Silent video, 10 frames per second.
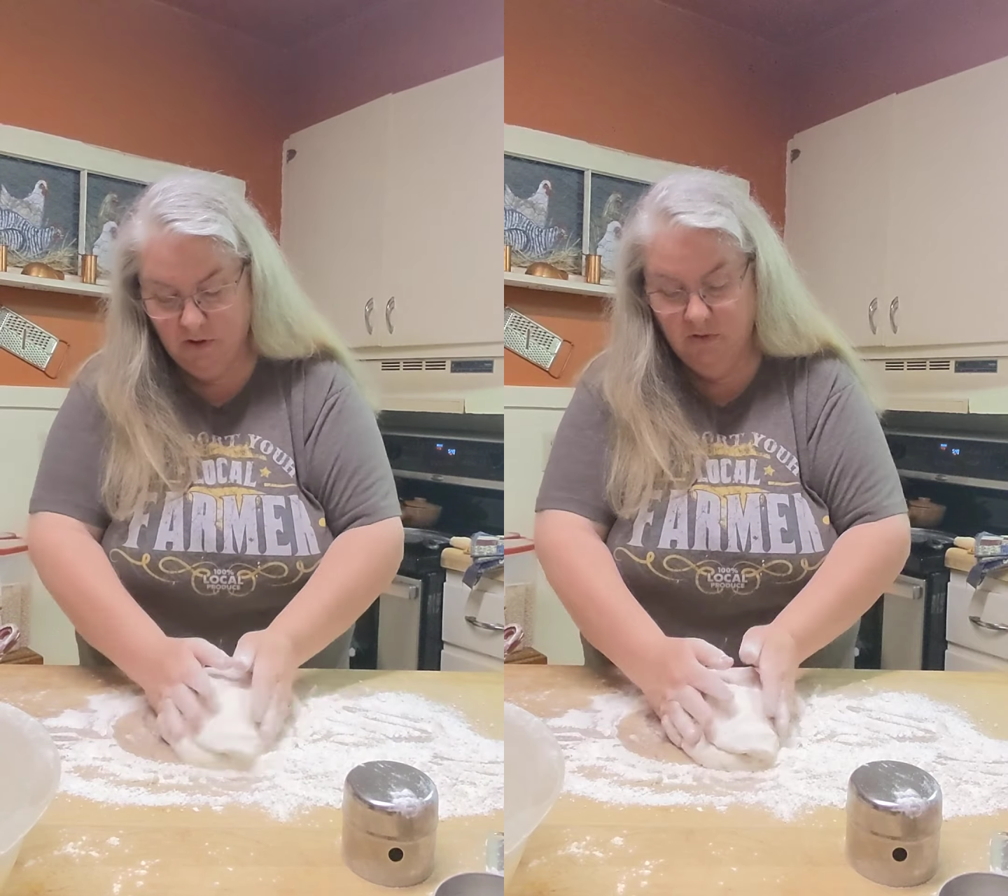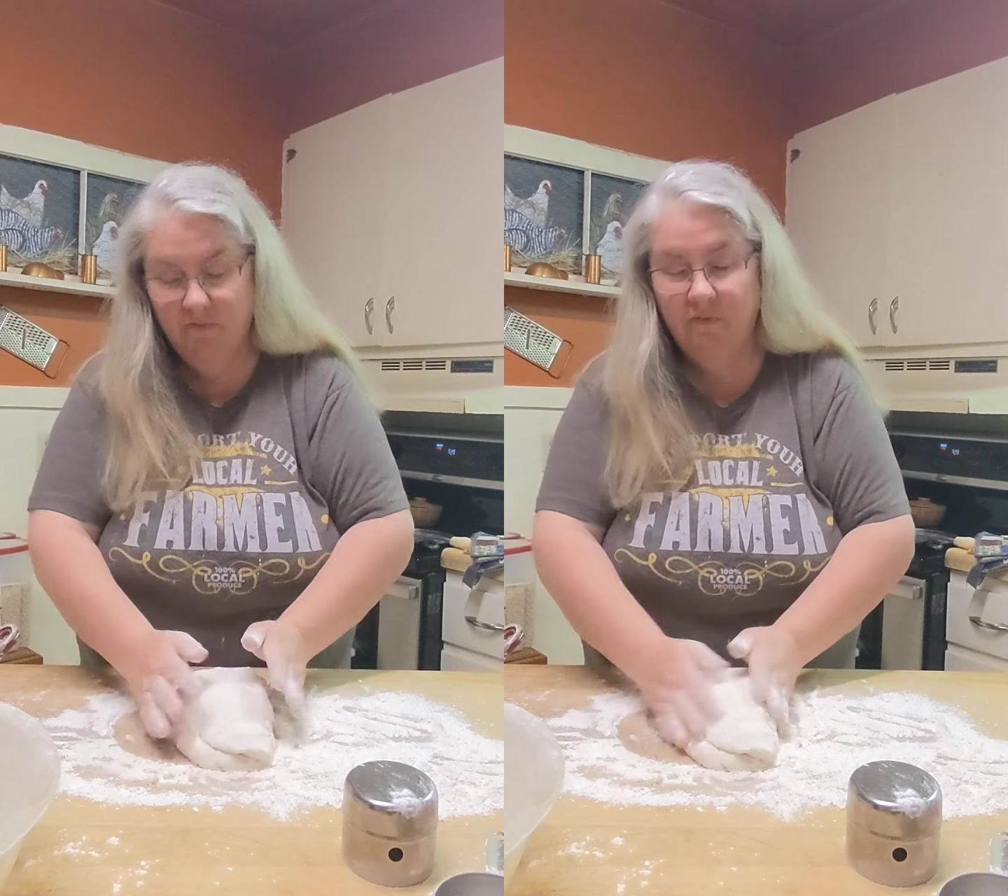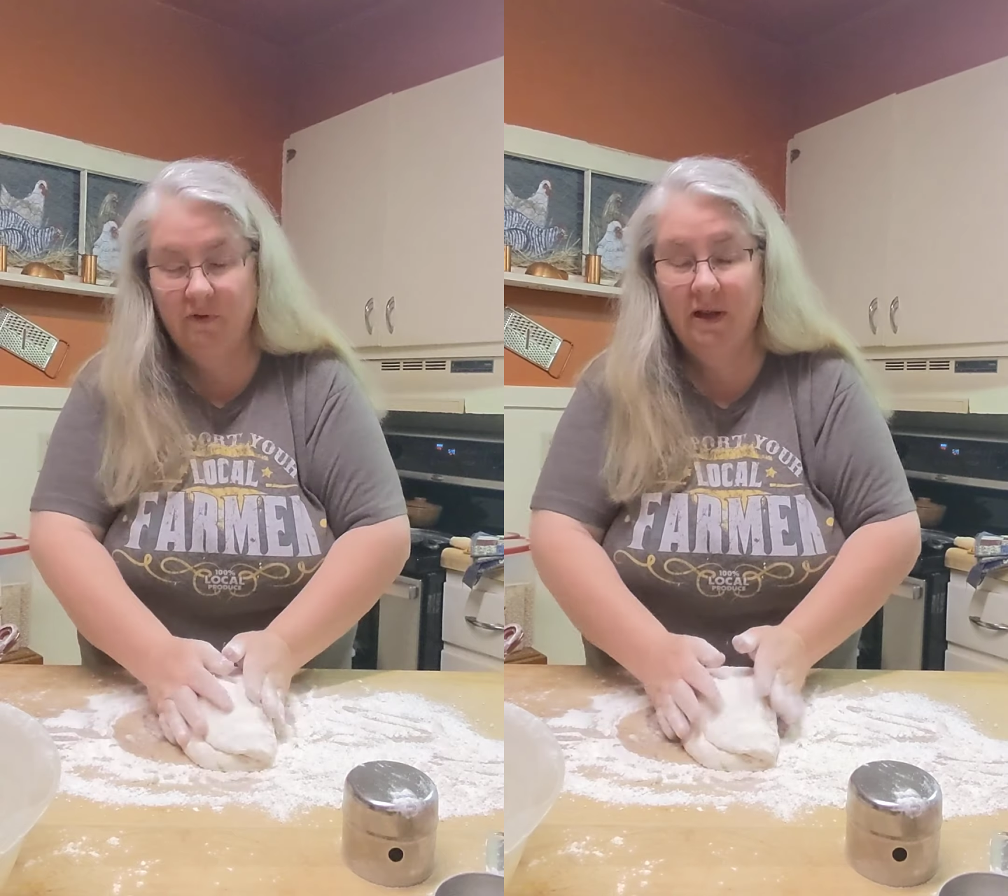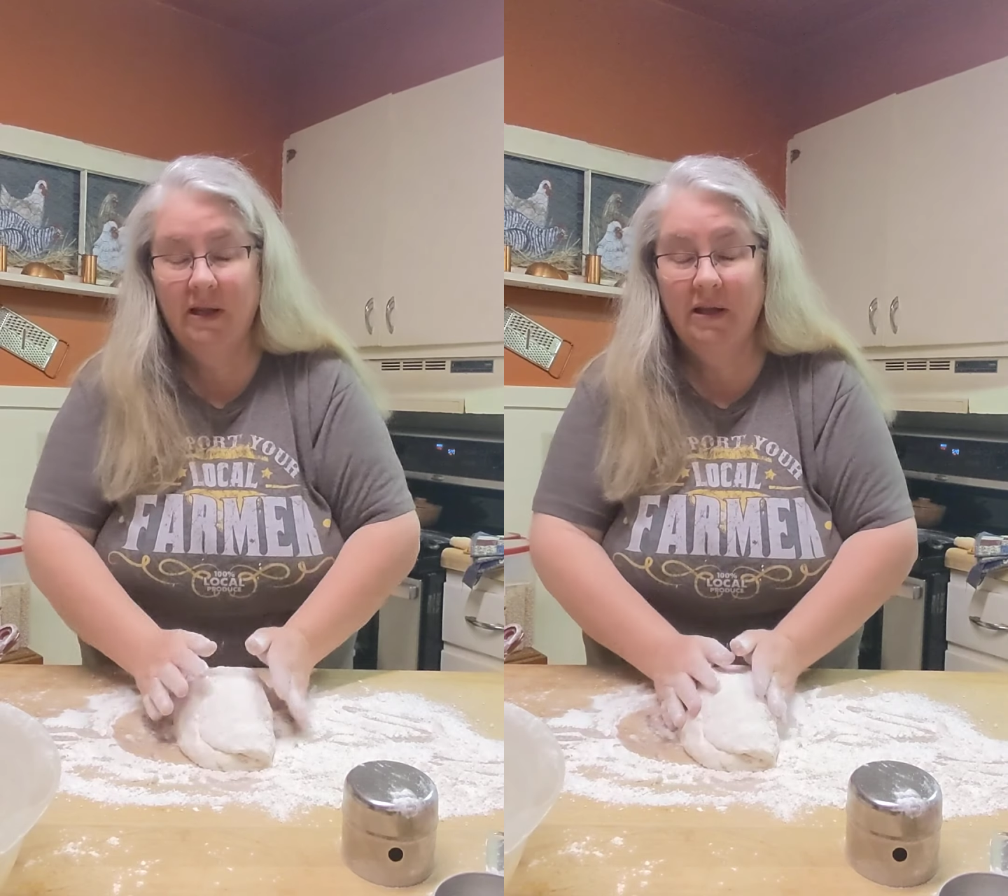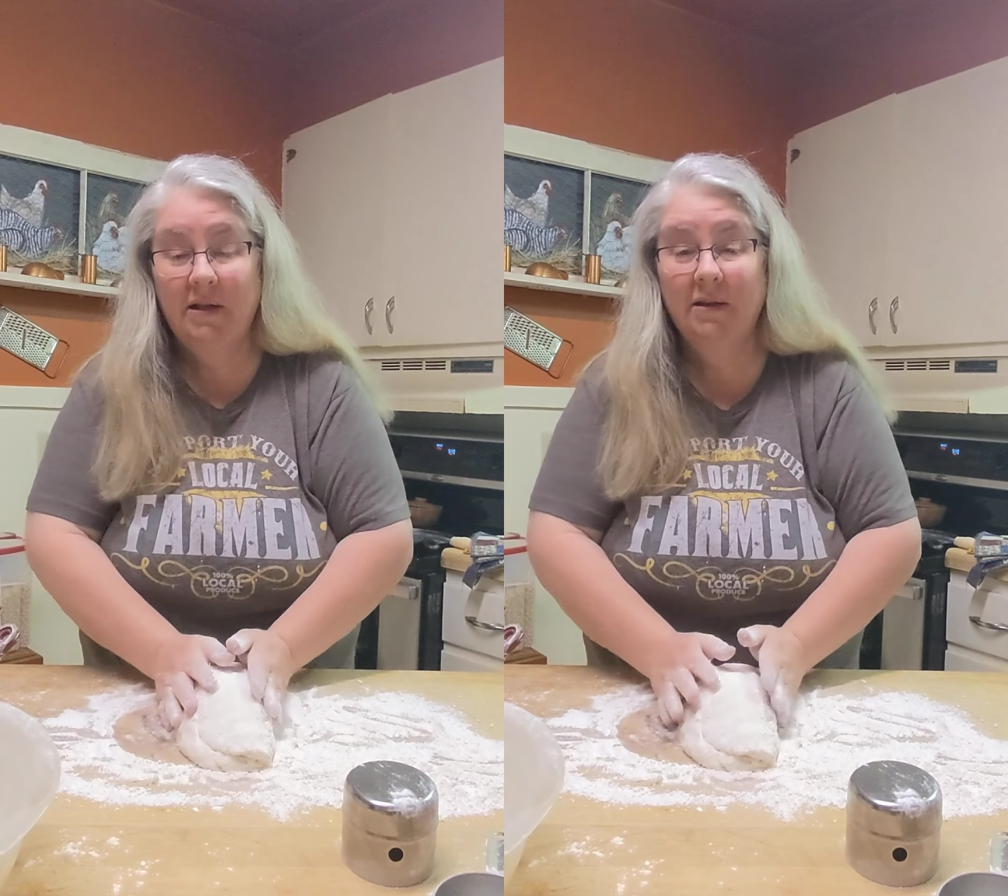your
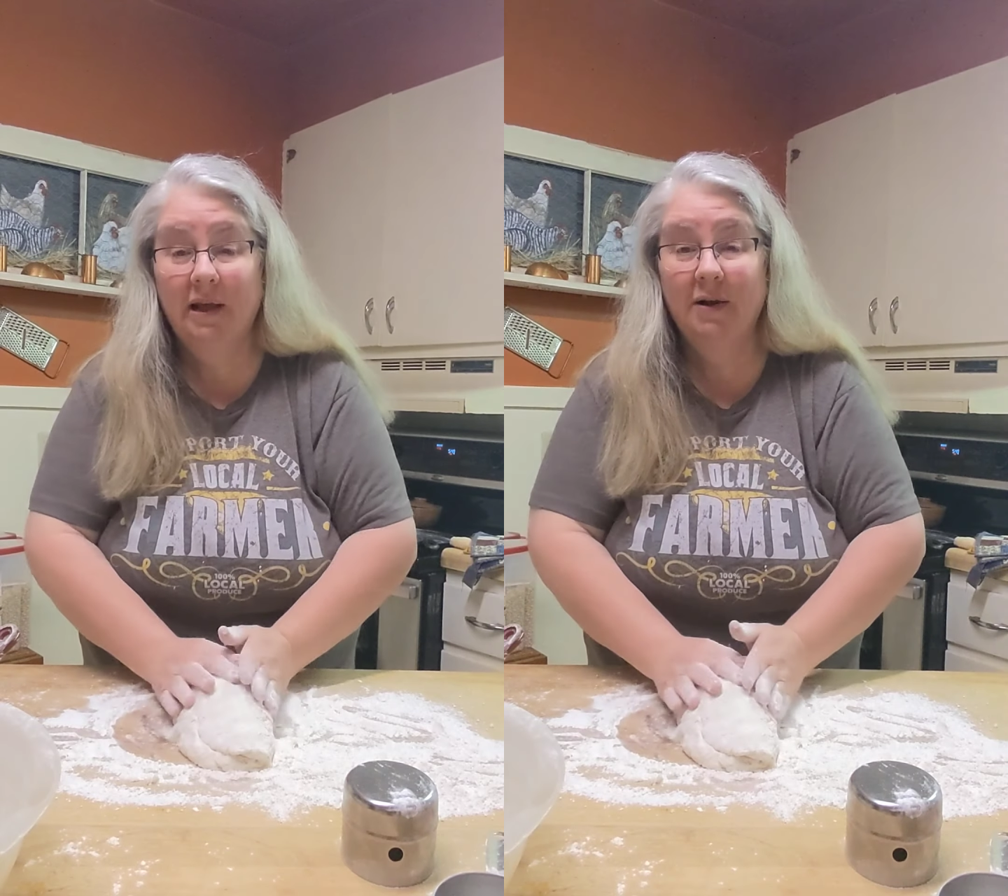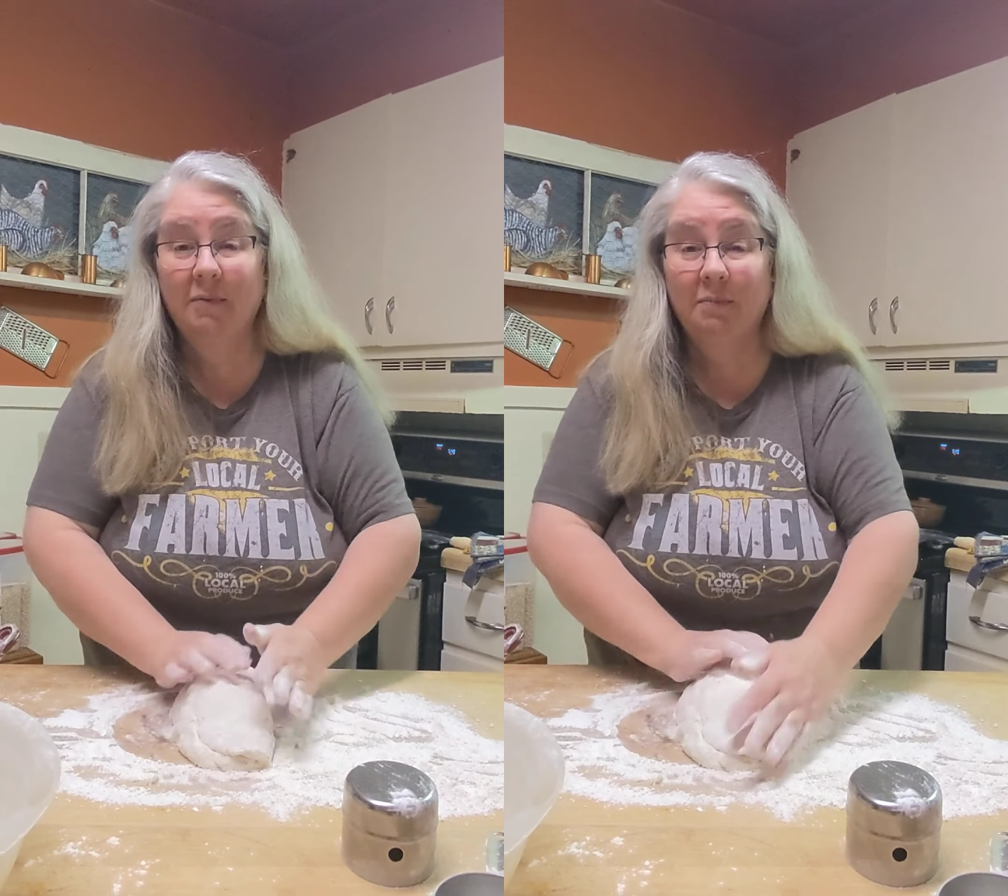flaky layered